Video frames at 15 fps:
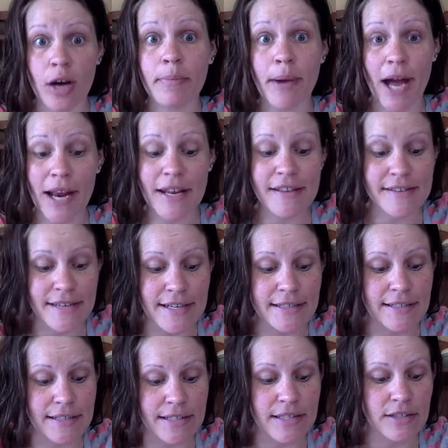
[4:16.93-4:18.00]
Our bodies need
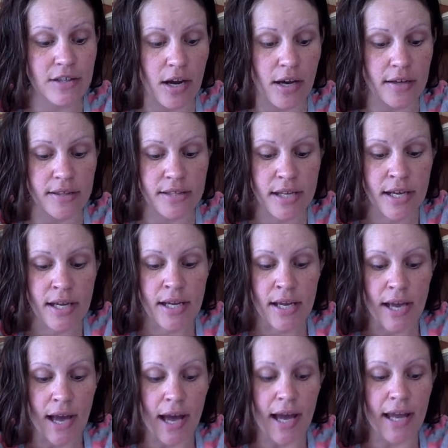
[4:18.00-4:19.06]
to detox,
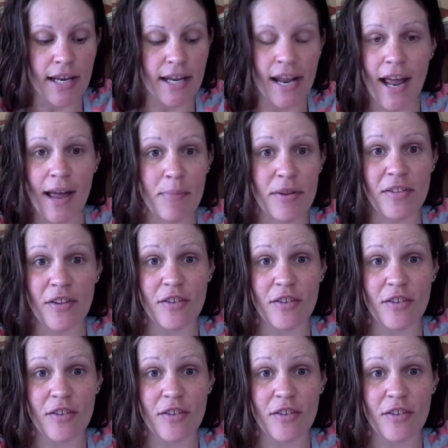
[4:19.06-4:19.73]
and it happens.